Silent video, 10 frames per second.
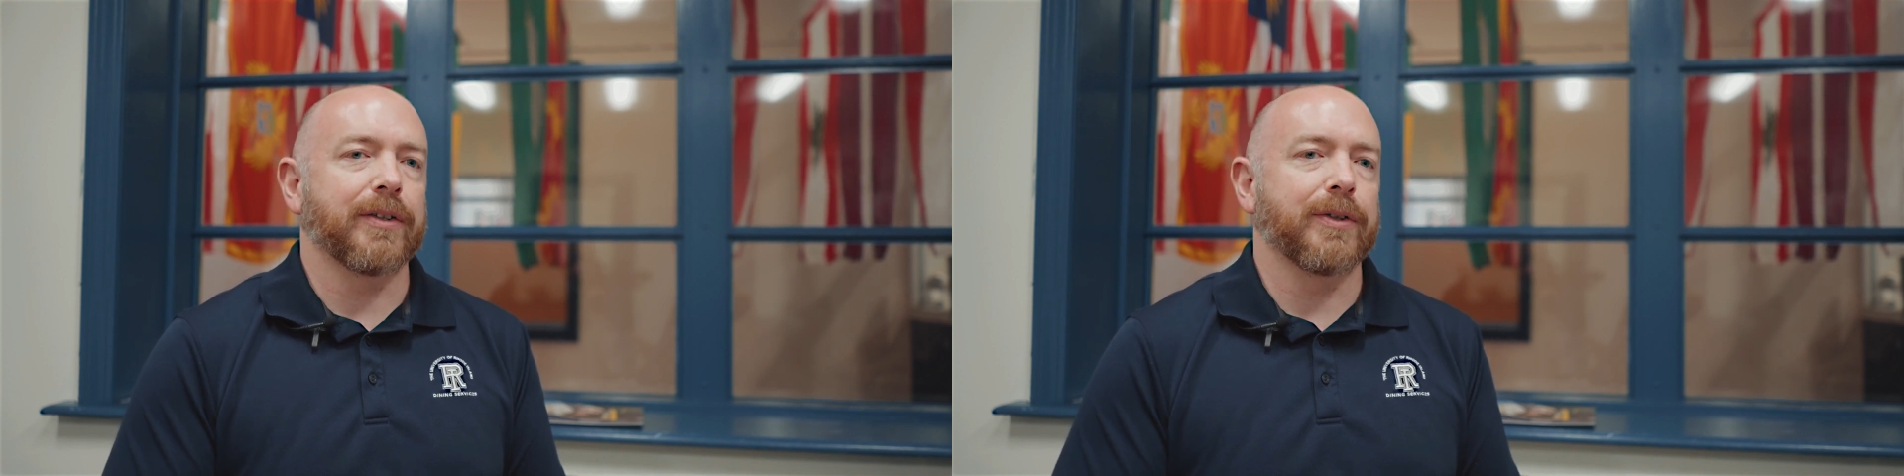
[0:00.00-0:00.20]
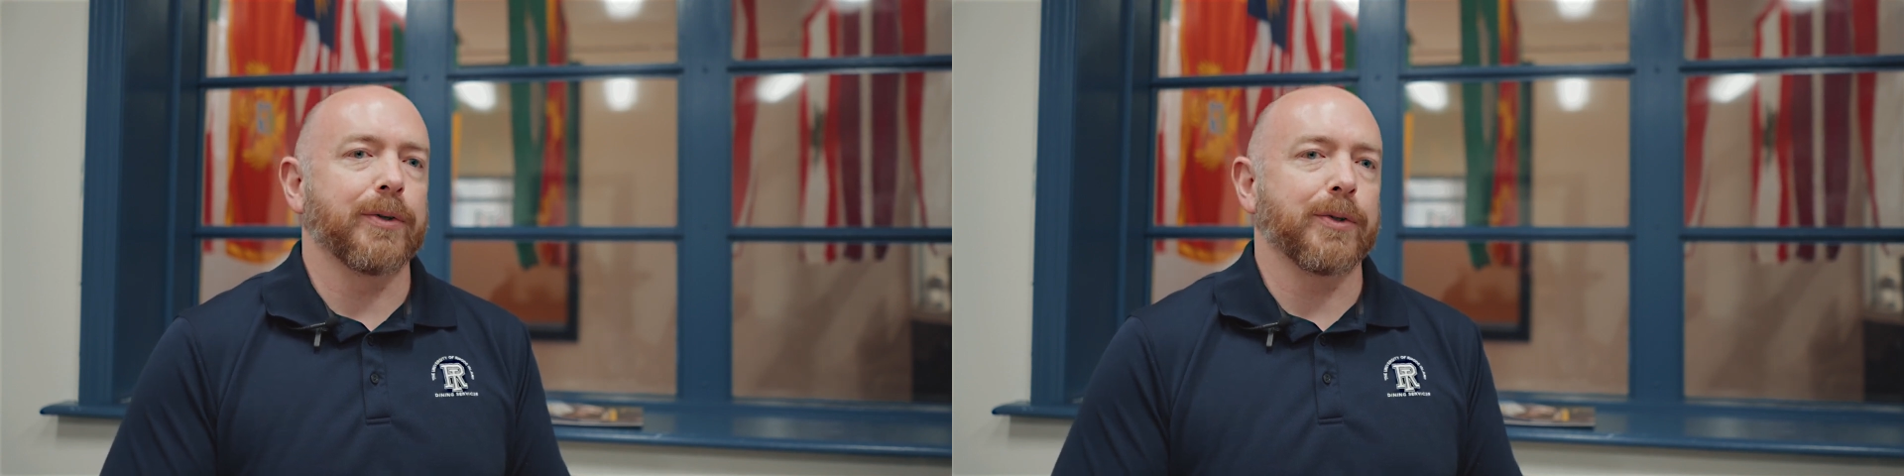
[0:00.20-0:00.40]

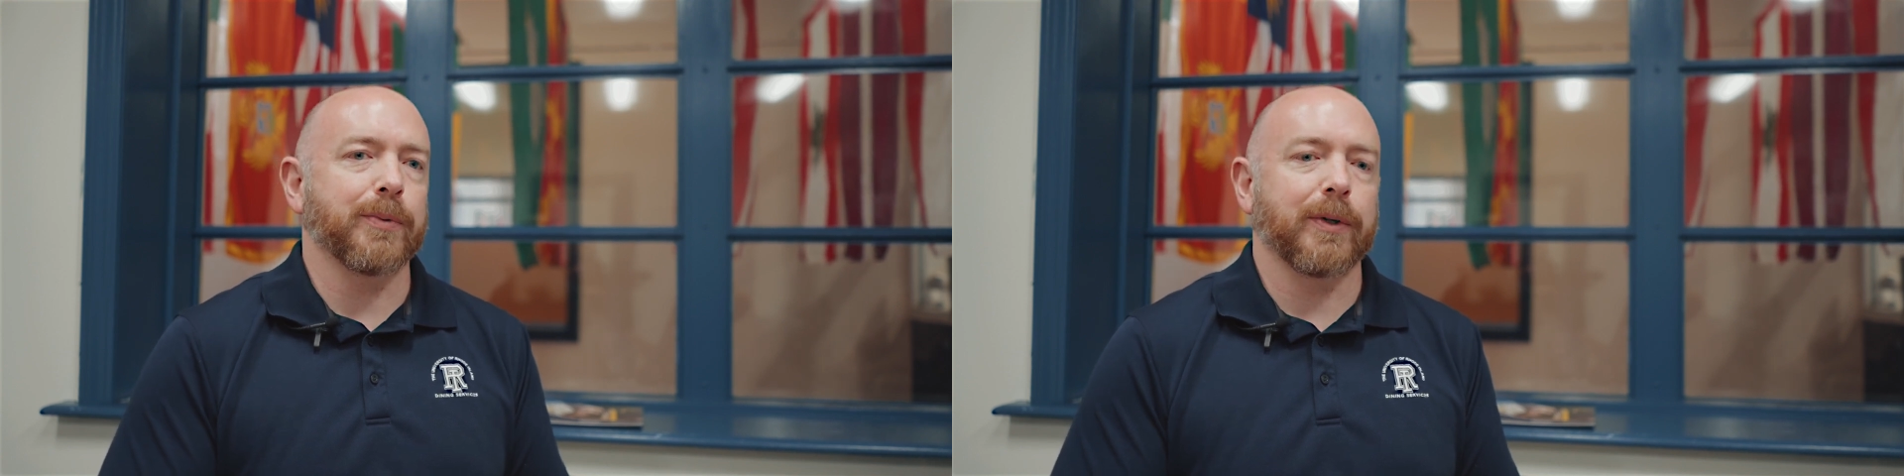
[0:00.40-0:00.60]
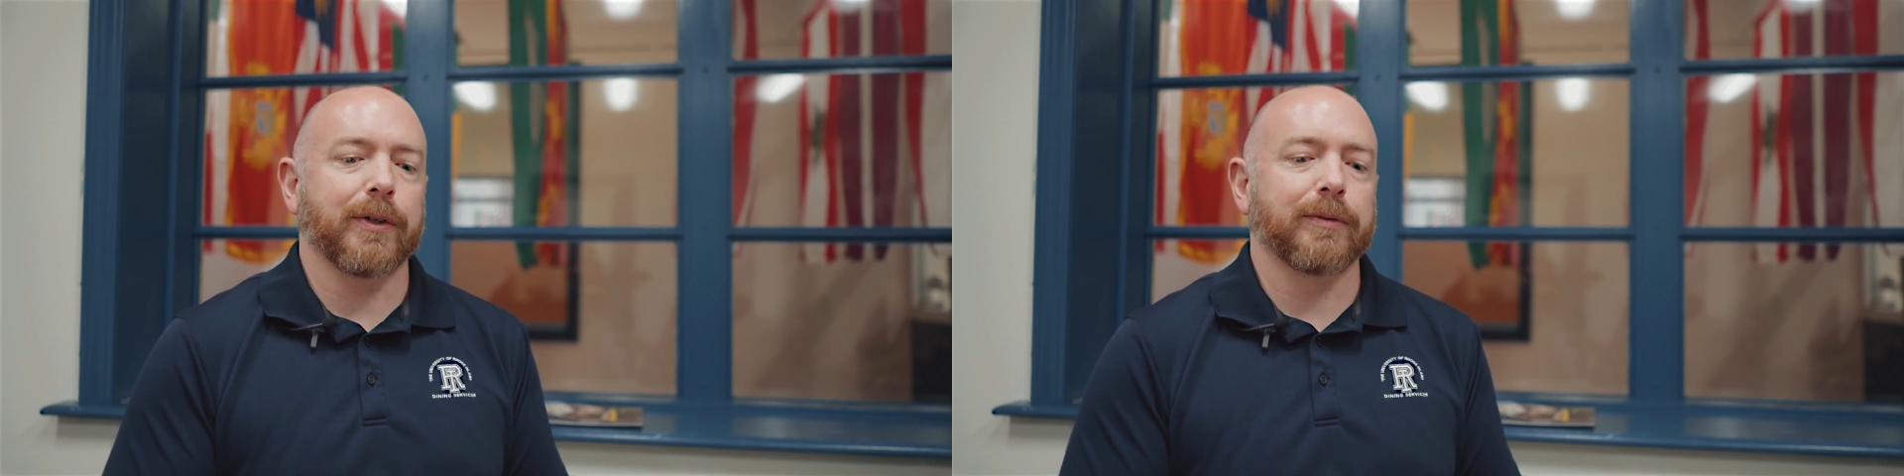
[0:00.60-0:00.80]
Those
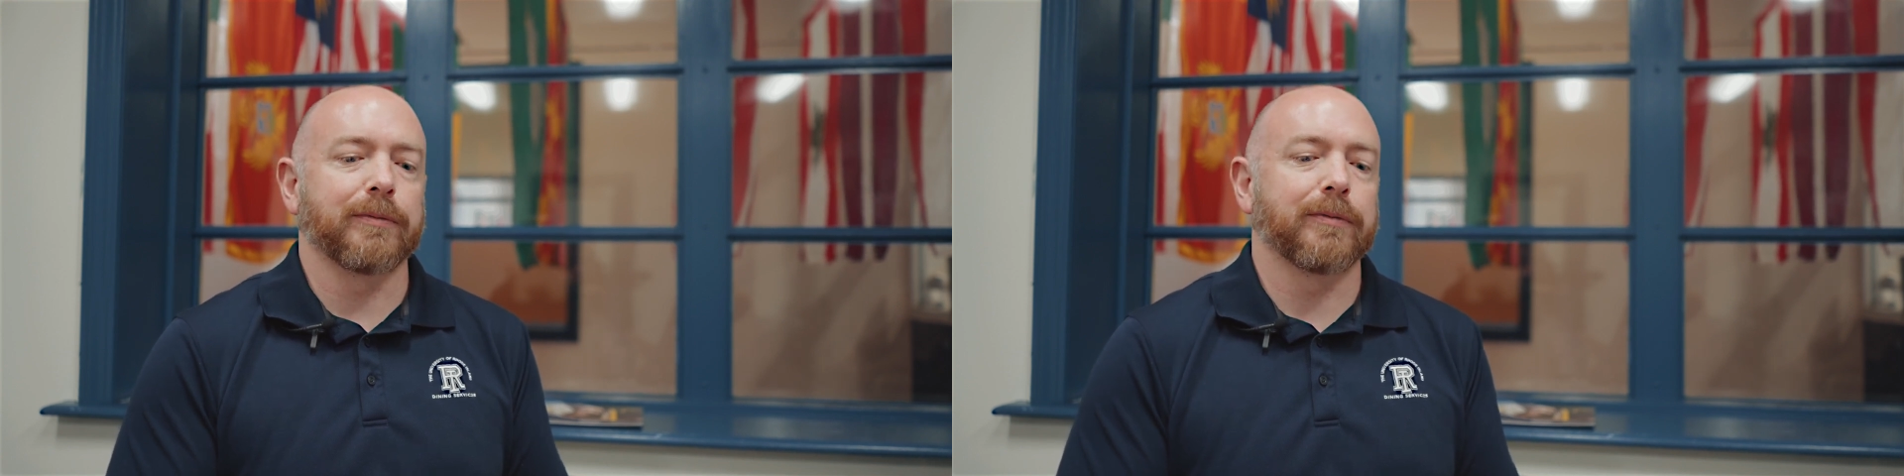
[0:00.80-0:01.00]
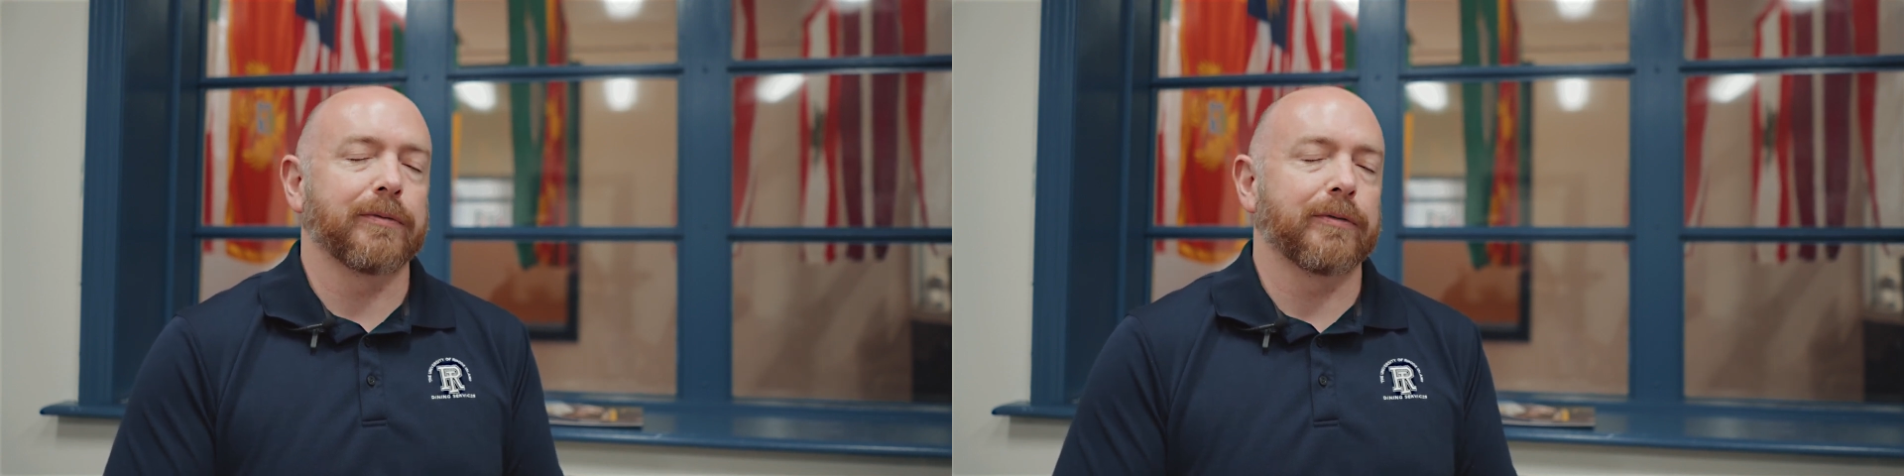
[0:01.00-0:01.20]
were
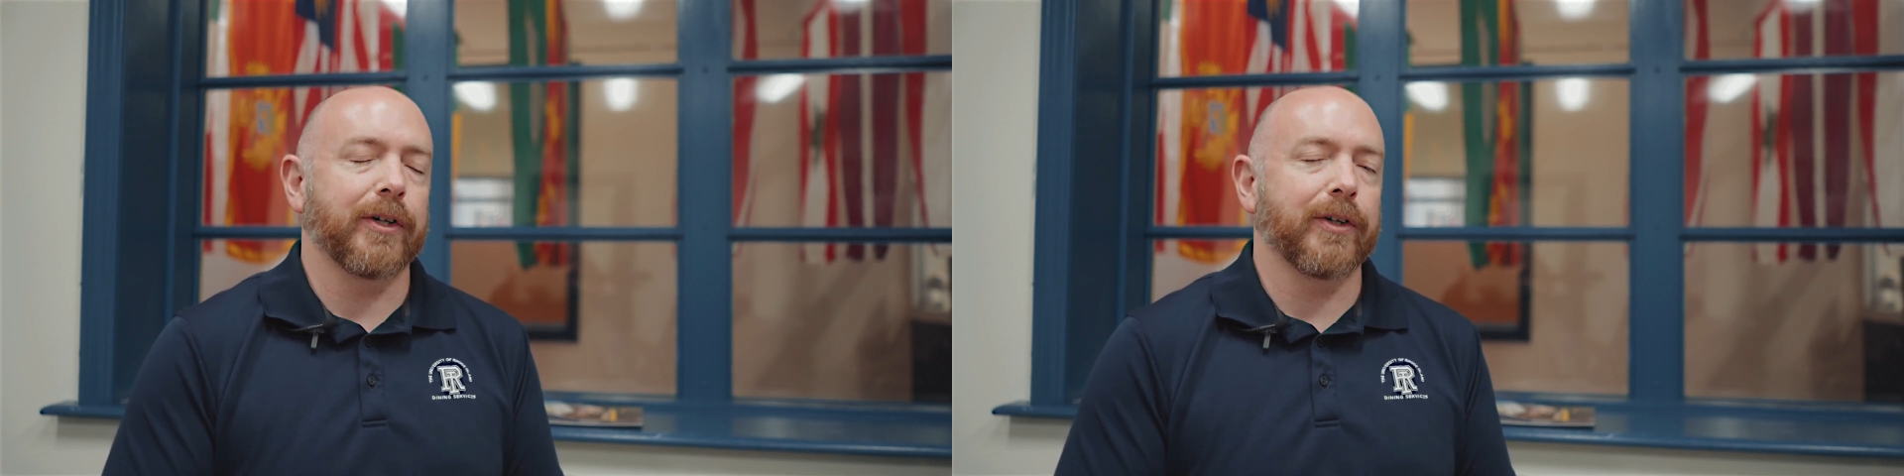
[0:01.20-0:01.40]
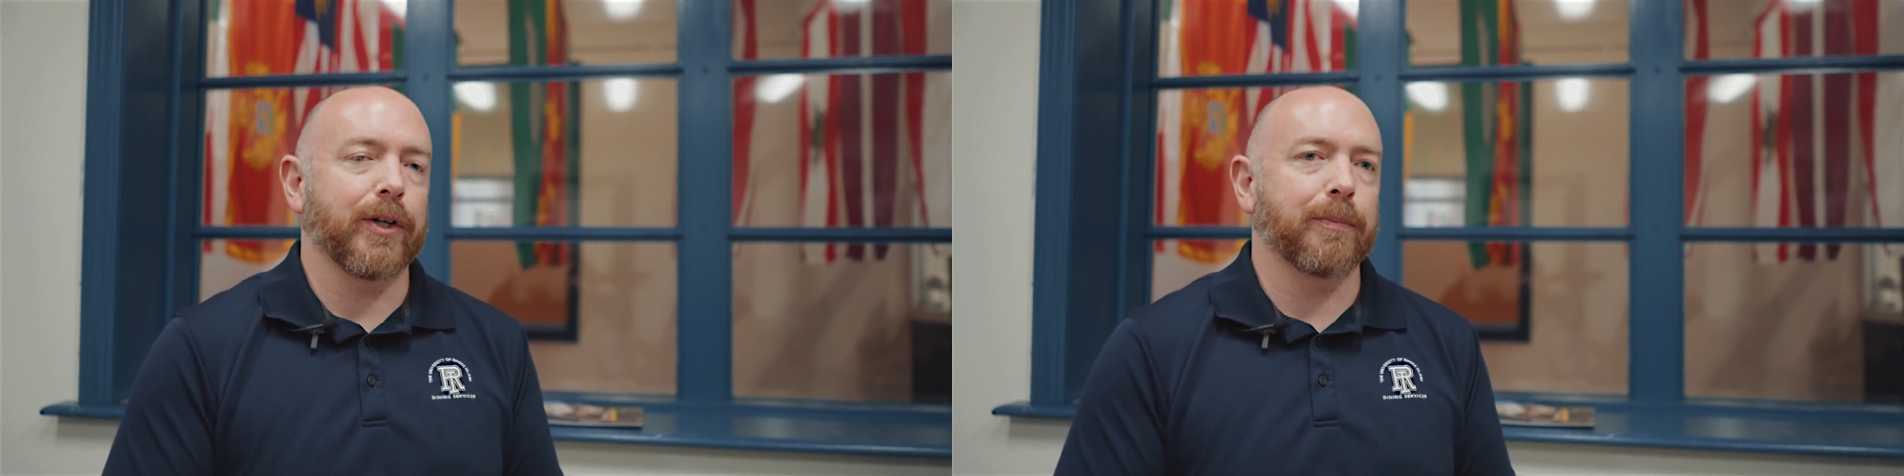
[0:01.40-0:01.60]

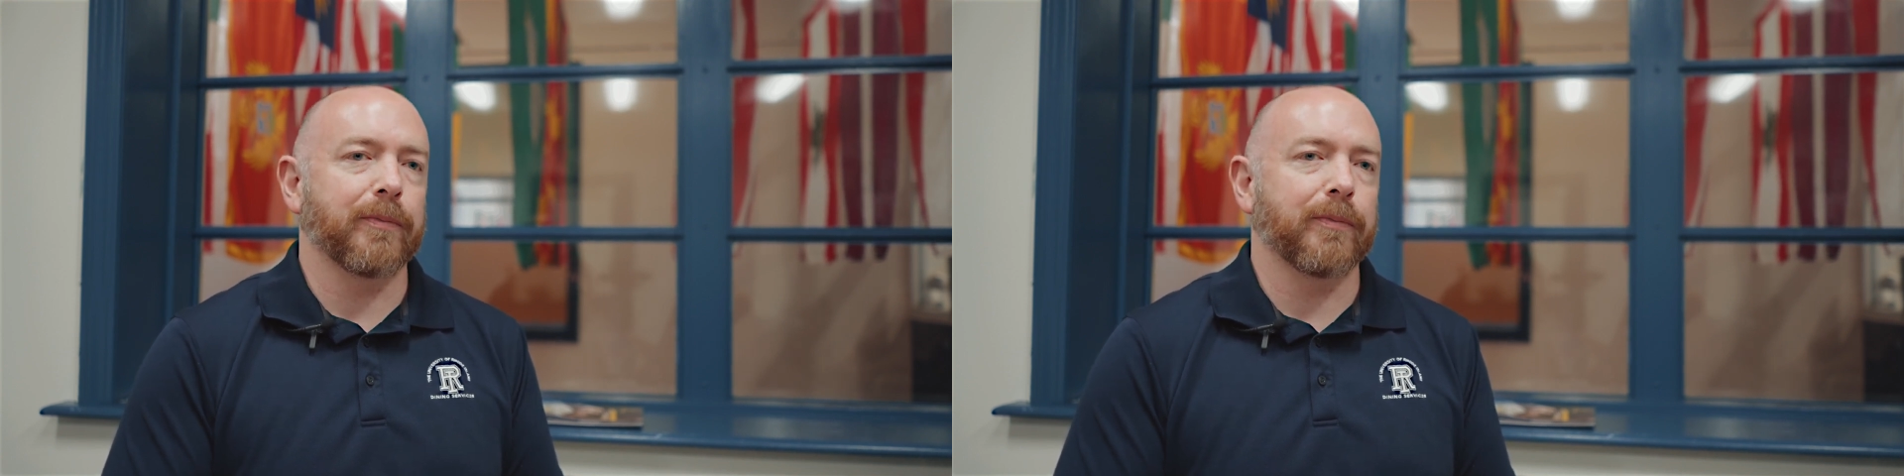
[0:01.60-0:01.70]
really